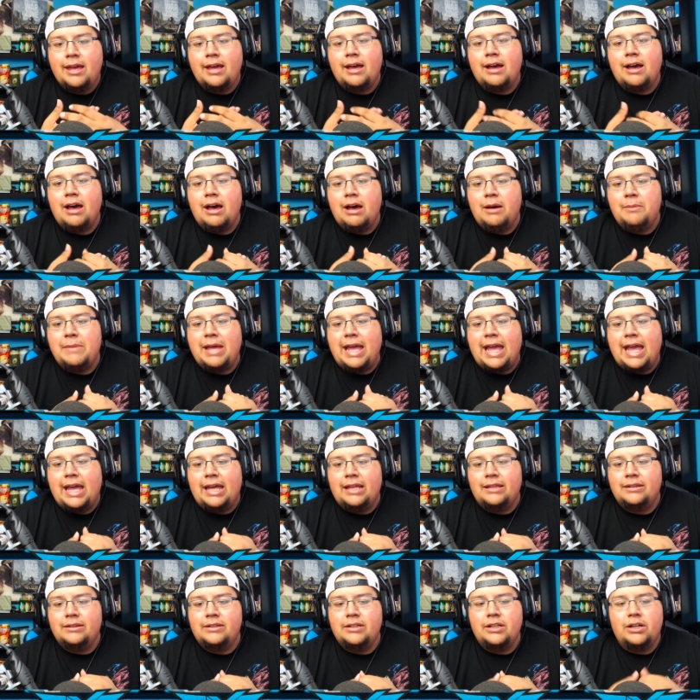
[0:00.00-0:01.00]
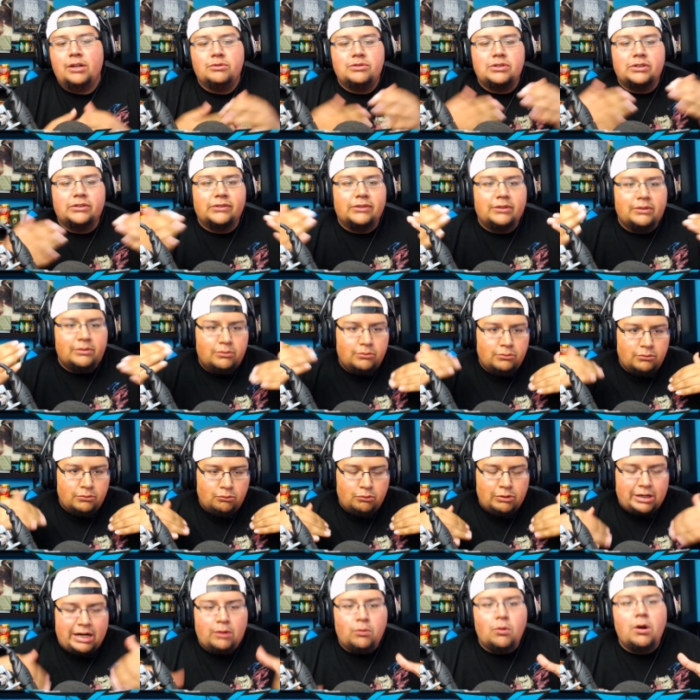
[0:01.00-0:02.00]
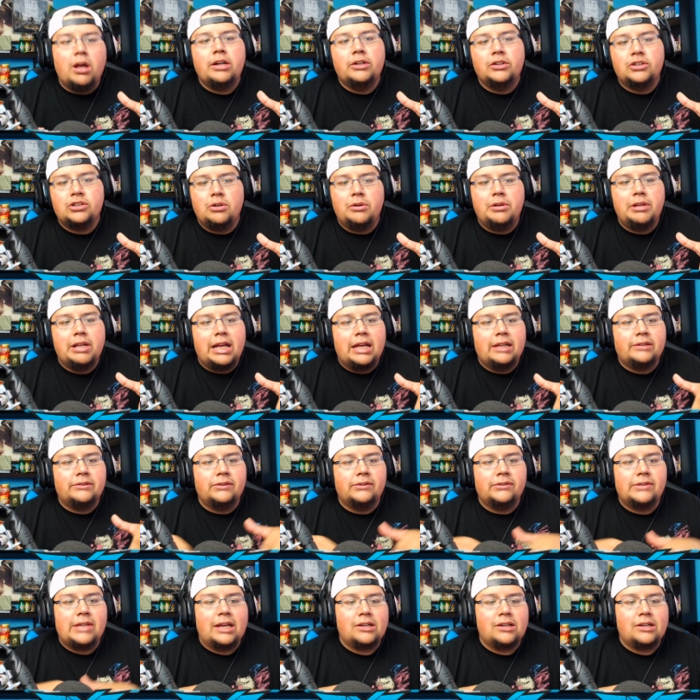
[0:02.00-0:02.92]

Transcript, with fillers: um, and you know, just what I want to show you guys is